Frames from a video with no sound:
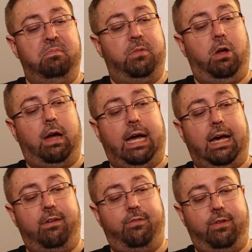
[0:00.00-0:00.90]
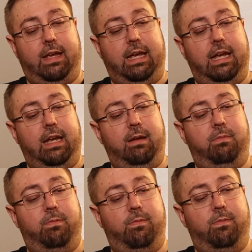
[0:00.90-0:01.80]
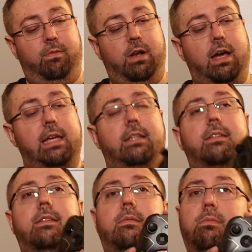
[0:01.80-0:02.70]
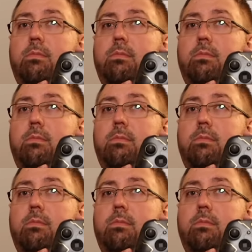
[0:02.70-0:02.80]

You have a nice